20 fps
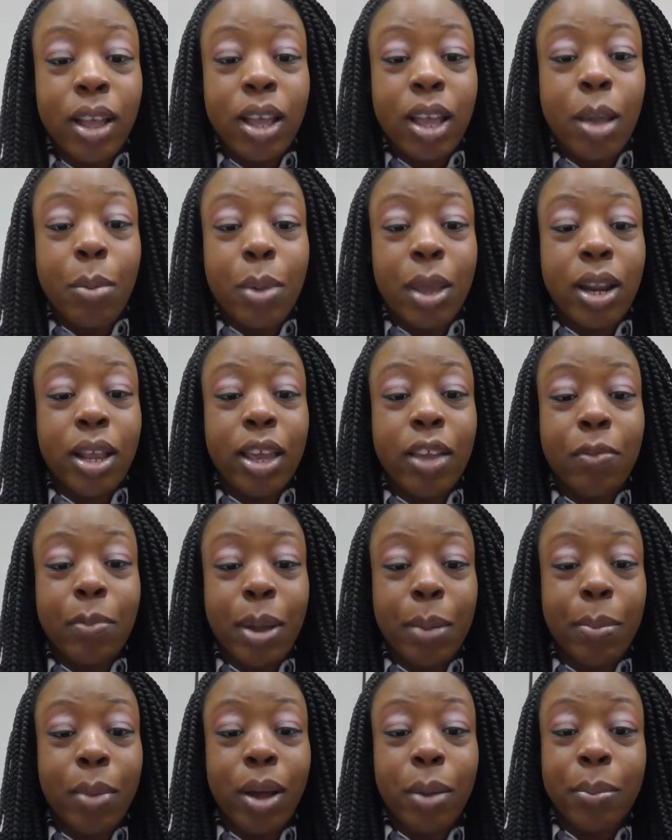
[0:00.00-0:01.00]
I'm going to give my
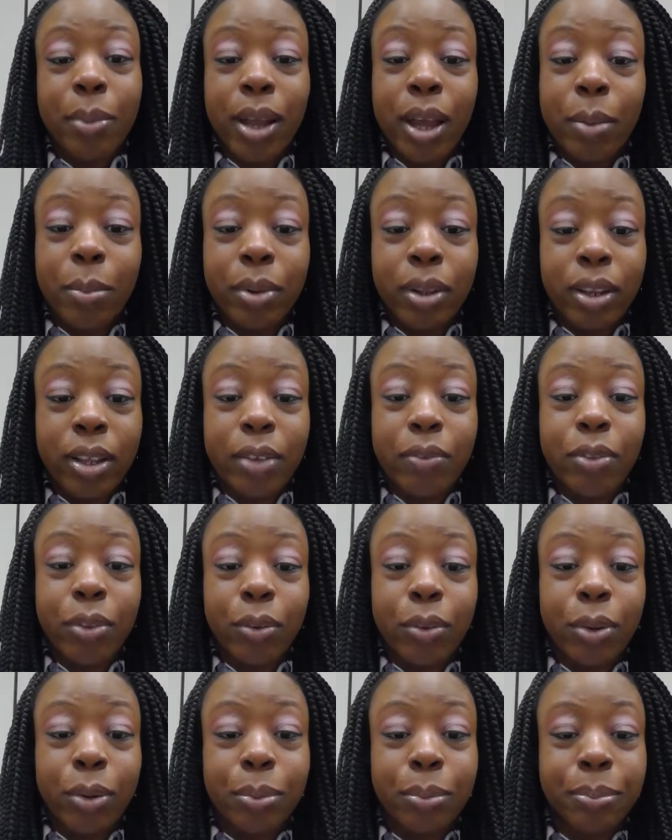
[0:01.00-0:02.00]
mom time to leave the
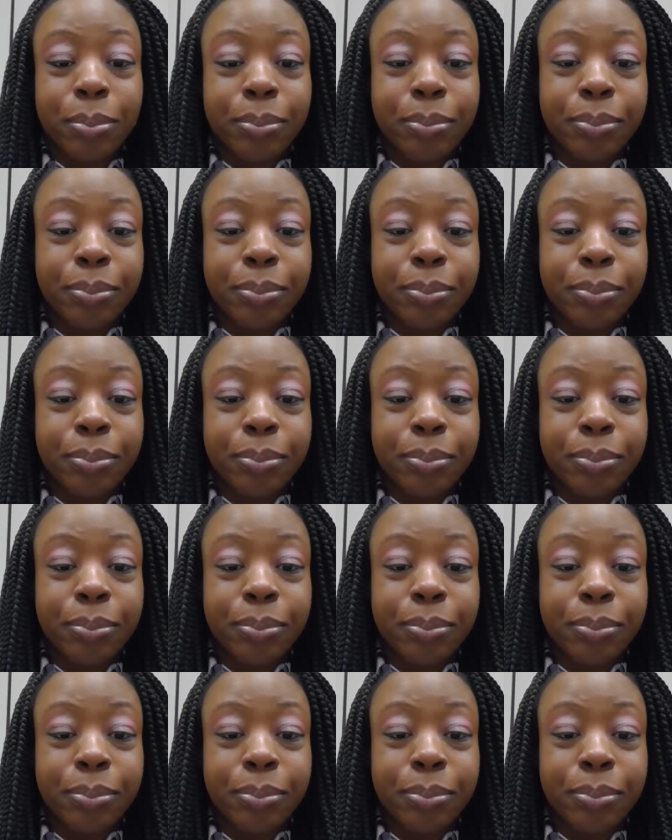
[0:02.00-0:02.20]
room.